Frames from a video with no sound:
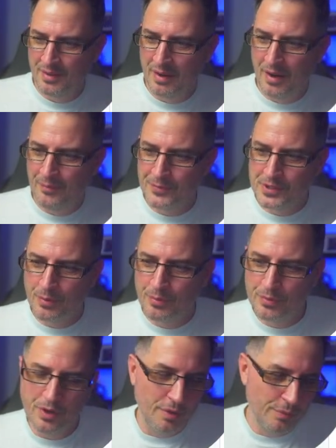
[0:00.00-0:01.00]
So
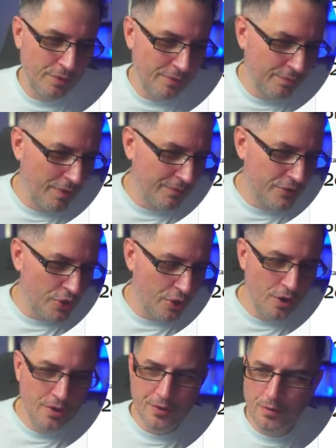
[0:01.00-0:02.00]
you know, we've
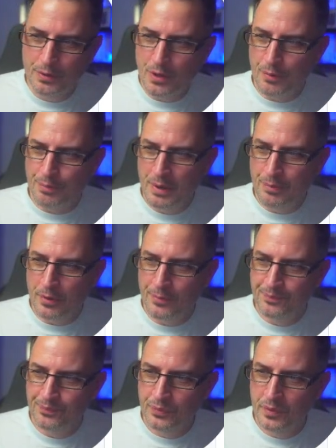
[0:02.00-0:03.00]
churned through a lot of people,
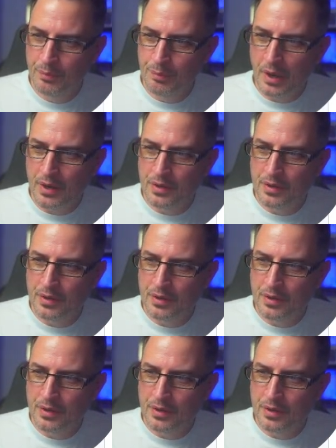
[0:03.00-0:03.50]
but